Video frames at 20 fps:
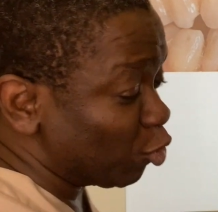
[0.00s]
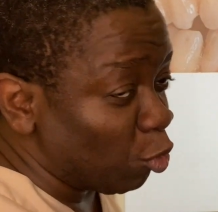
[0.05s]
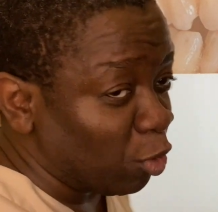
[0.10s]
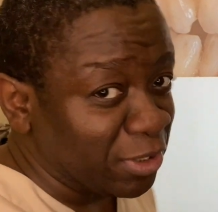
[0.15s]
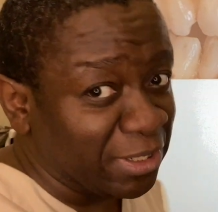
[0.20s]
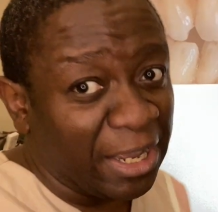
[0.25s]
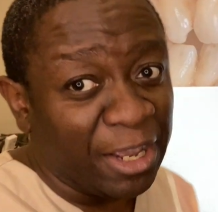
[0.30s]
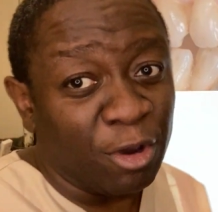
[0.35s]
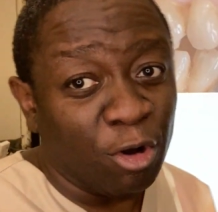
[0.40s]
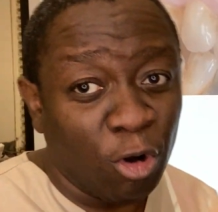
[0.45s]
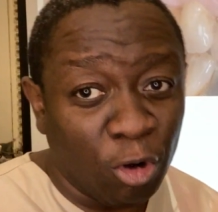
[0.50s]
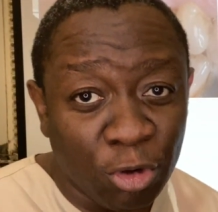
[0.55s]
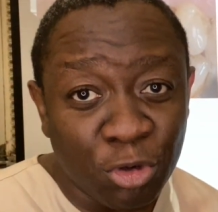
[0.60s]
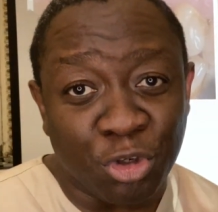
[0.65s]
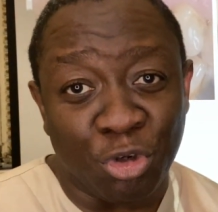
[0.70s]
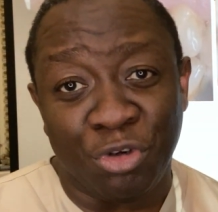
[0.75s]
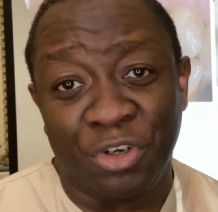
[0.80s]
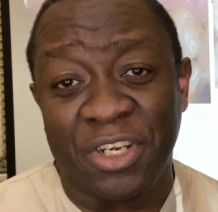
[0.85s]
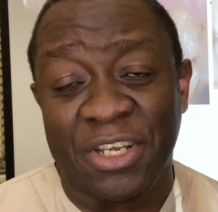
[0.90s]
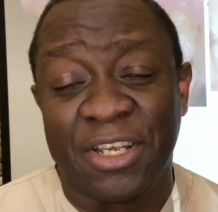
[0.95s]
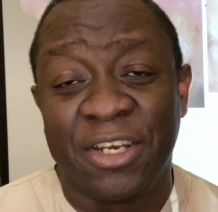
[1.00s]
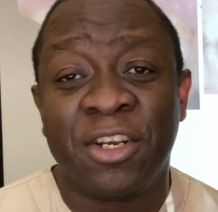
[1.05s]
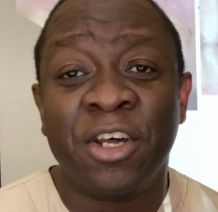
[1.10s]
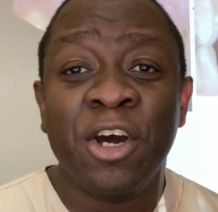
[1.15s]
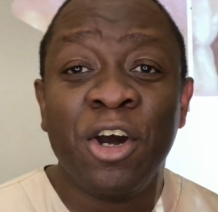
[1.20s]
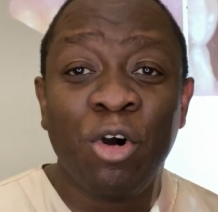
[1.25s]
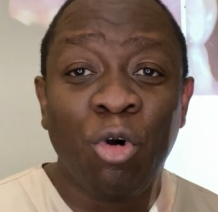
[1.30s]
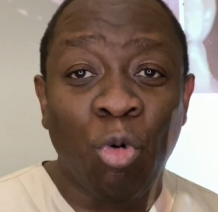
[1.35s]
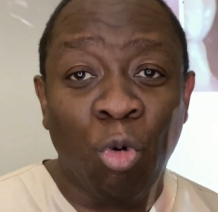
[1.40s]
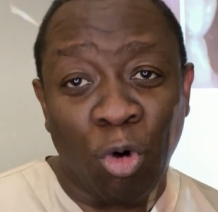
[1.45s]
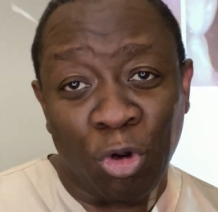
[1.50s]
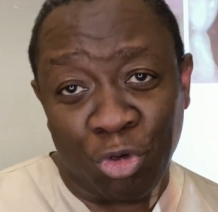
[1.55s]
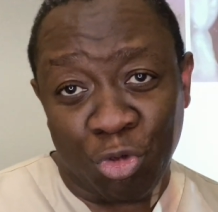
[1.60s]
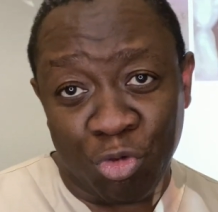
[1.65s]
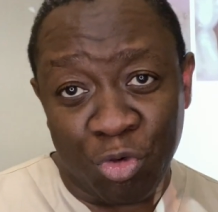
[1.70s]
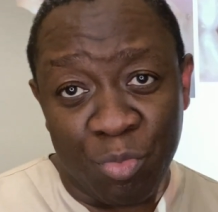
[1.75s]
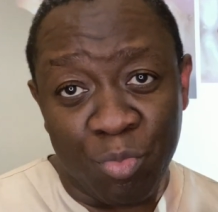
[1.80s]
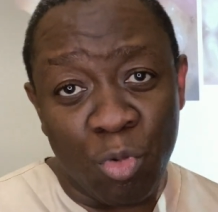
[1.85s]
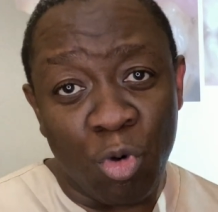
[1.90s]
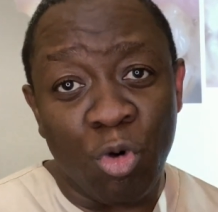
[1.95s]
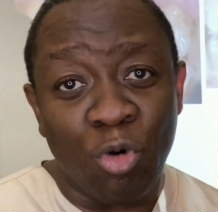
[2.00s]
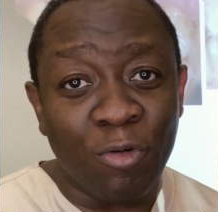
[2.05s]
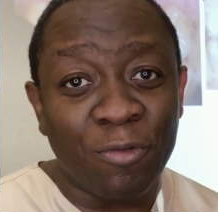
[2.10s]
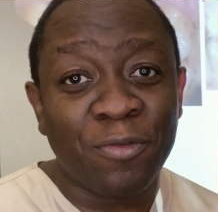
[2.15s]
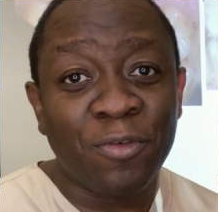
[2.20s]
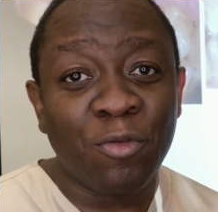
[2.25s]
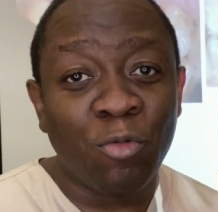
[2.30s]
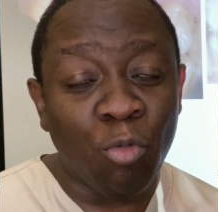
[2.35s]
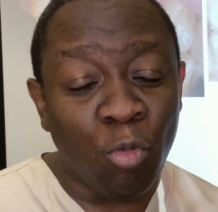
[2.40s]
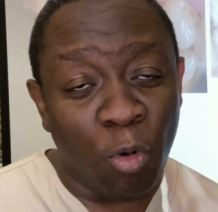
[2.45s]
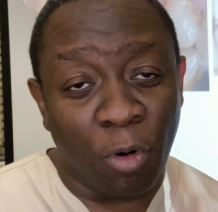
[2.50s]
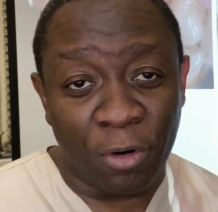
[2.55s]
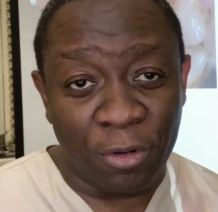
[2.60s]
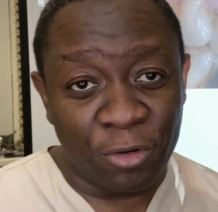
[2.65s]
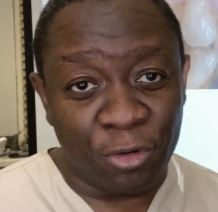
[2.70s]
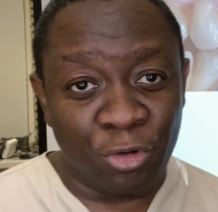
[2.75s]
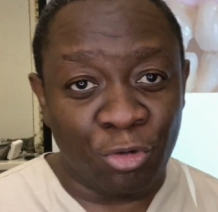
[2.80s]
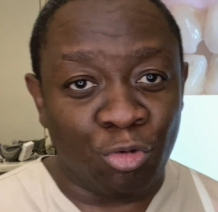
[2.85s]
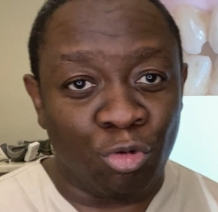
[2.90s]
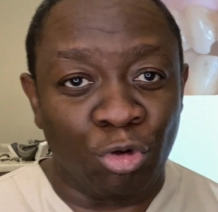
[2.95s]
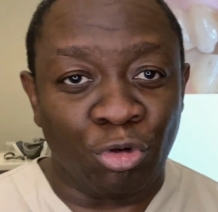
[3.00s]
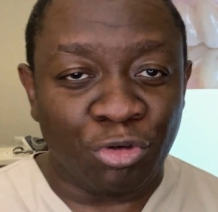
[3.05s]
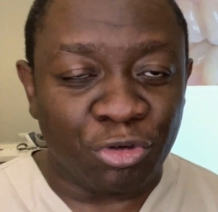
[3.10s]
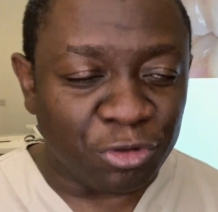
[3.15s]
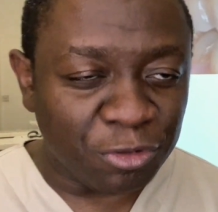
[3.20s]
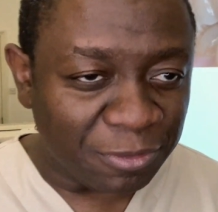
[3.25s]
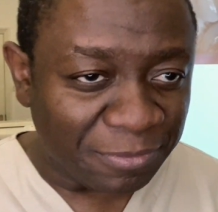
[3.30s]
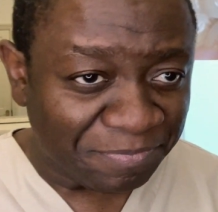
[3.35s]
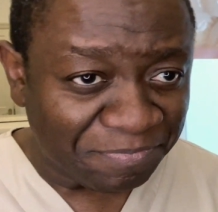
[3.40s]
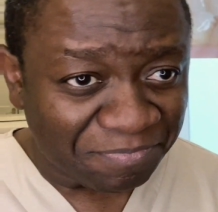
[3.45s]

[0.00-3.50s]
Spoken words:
what I also did was remove one of those roots.